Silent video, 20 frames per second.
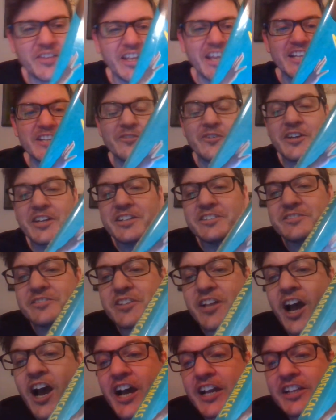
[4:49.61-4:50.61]
Anyway,
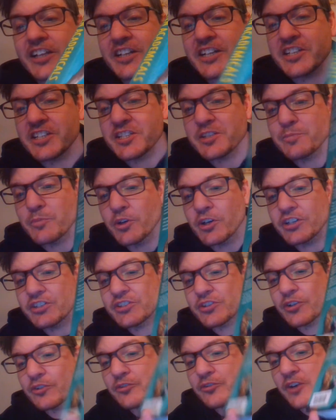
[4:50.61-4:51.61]
highlight of this book
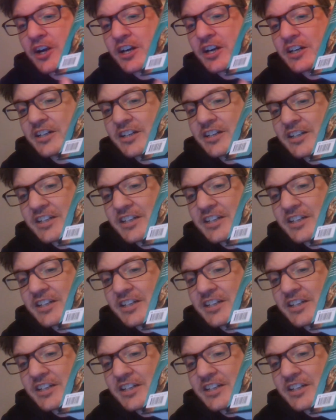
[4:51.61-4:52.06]
so far.